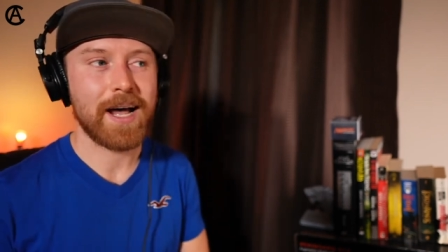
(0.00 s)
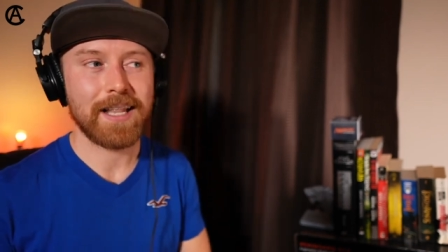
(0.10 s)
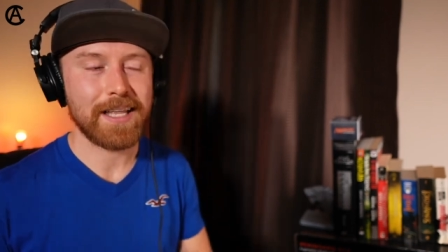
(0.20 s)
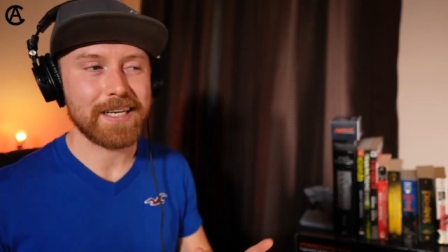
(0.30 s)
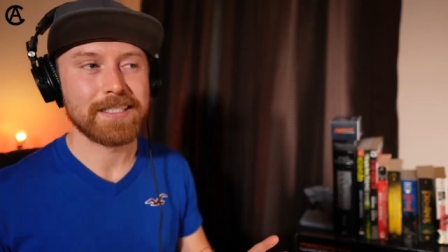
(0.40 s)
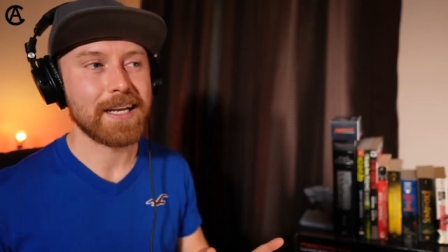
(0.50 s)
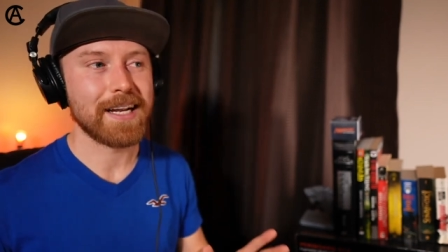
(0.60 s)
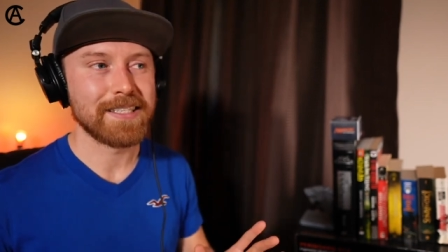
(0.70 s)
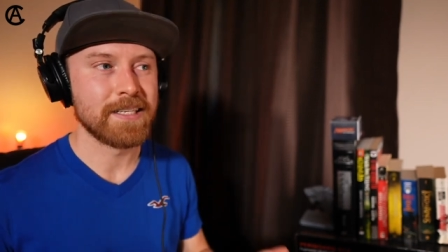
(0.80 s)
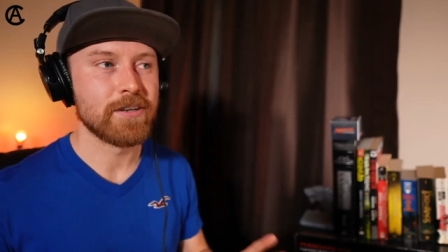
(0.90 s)
I like I said,
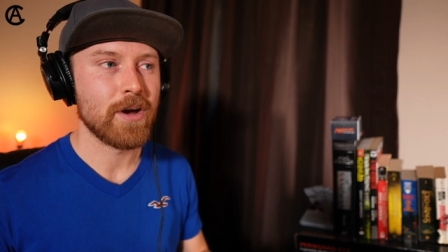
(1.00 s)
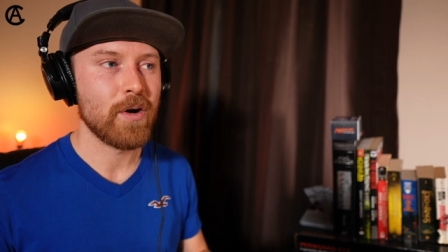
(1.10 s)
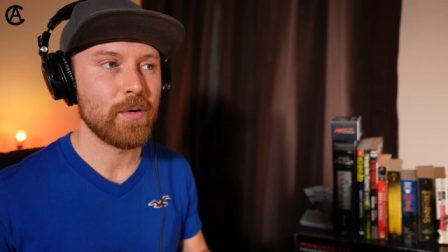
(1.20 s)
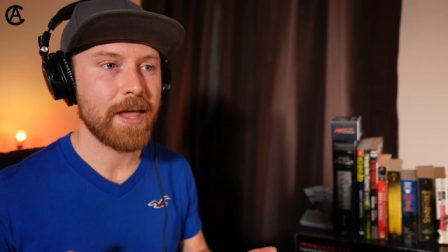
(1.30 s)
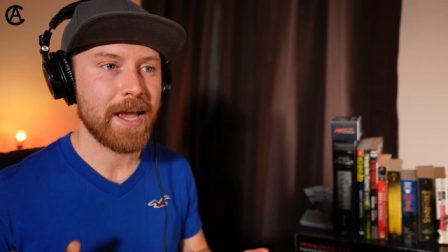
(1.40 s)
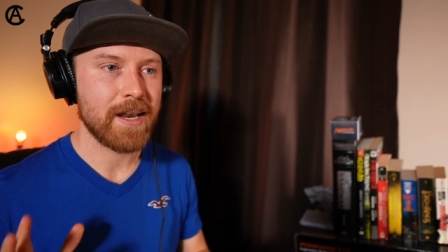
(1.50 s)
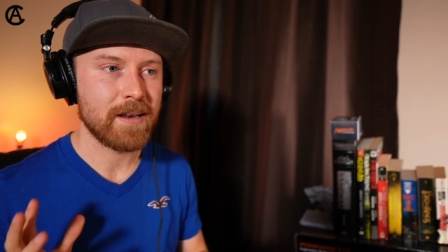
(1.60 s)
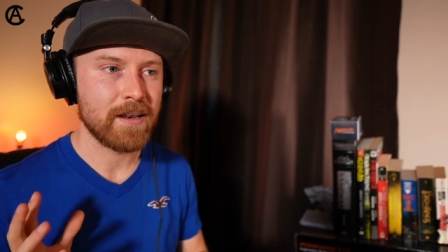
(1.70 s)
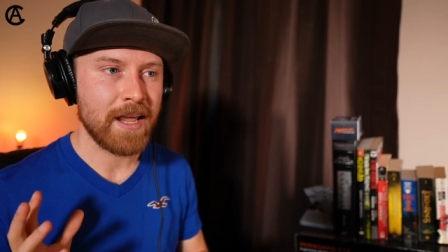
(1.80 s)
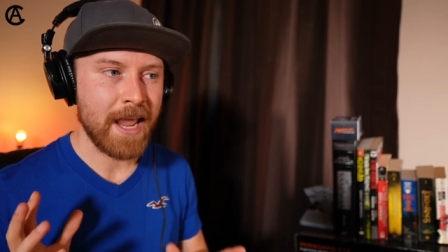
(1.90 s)
I didn't know that